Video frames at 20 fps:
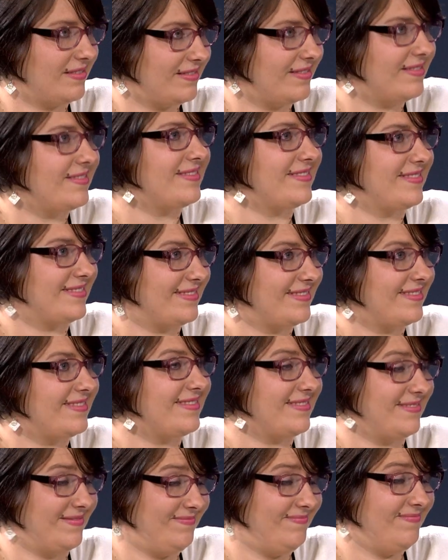in this community,
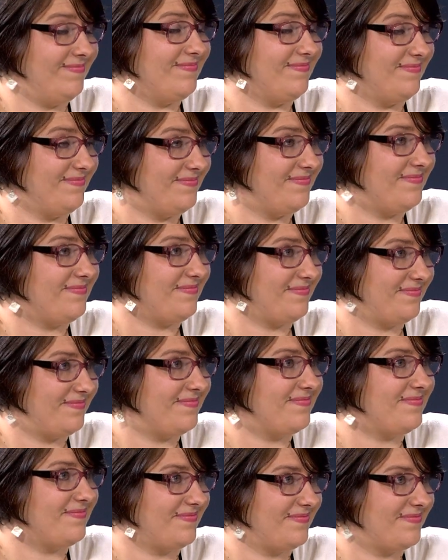and certainly
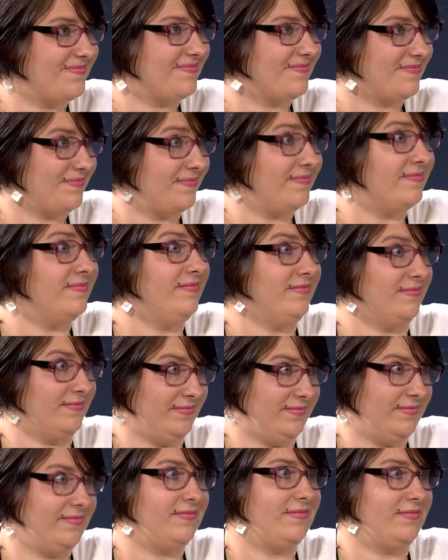within our club. We have a great
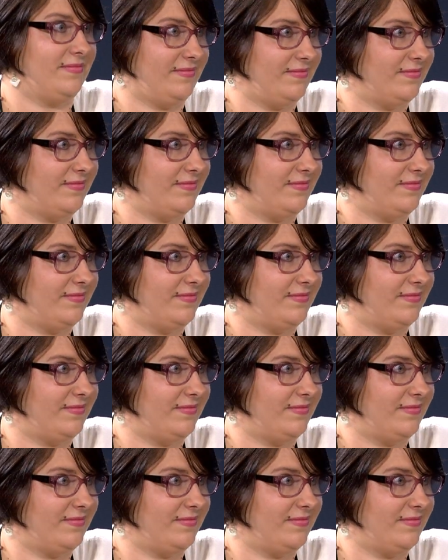tradition of